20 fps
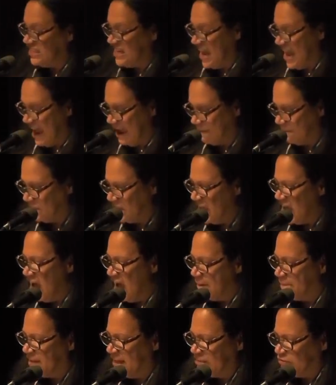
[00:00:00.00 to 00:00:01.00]
today,
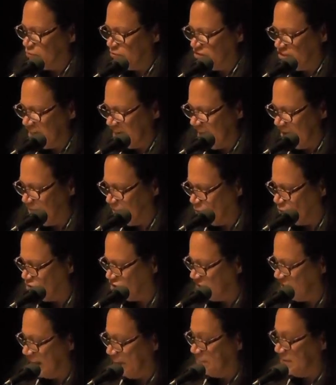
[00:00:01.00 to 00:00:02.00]
a place where Ziggy
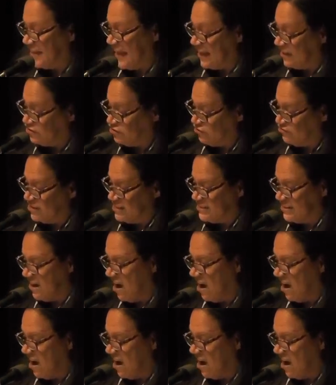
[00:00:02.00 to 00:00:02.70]
first claimed dancer as